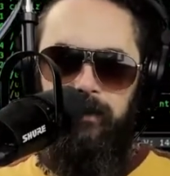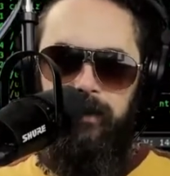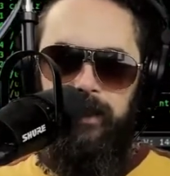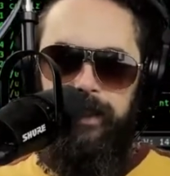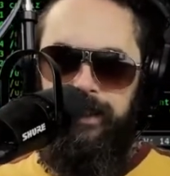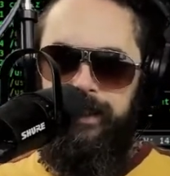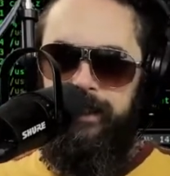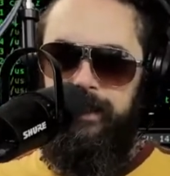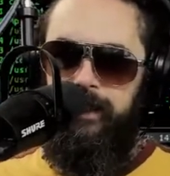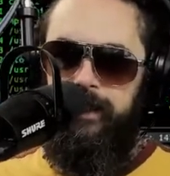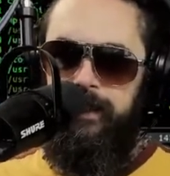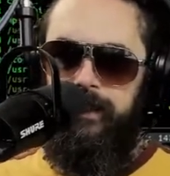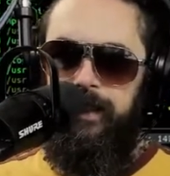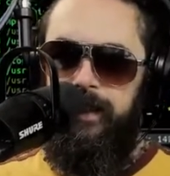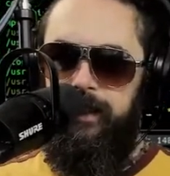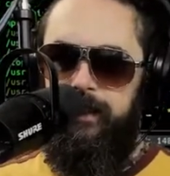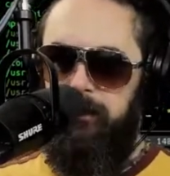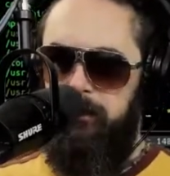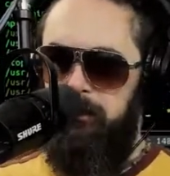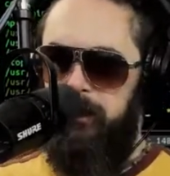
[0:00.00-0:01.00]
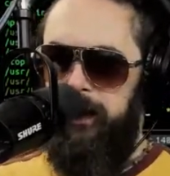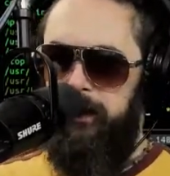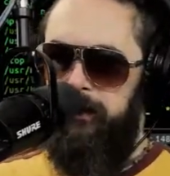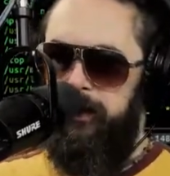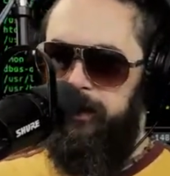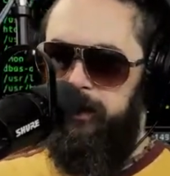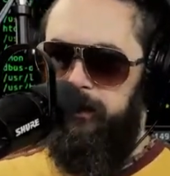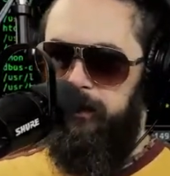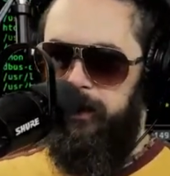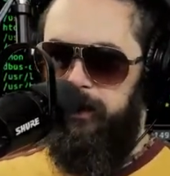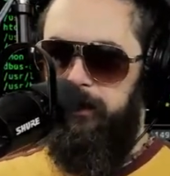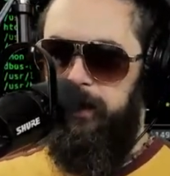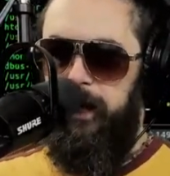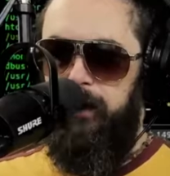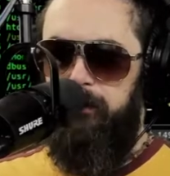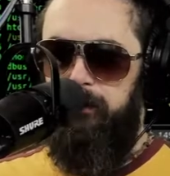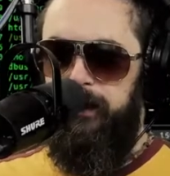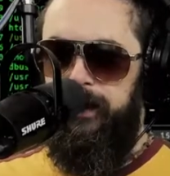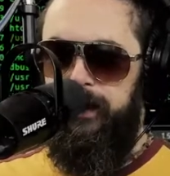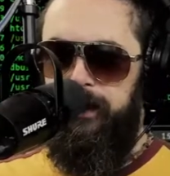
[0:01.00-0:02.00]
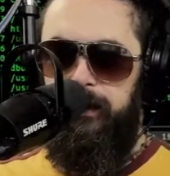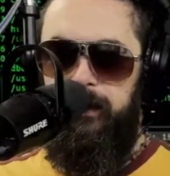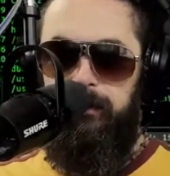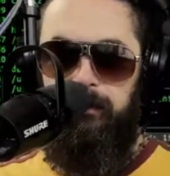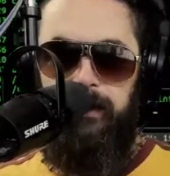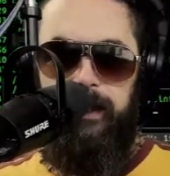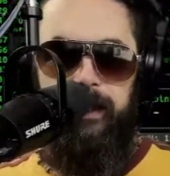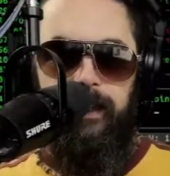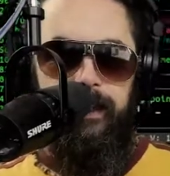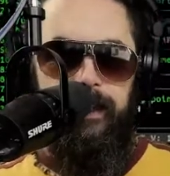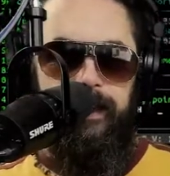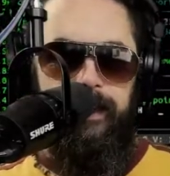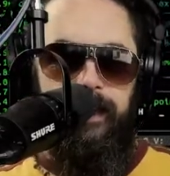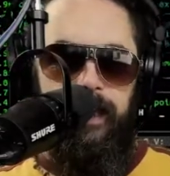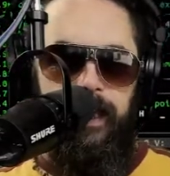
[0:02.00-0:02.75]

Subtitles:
which is going to turn into about 2 or 3 episodes, because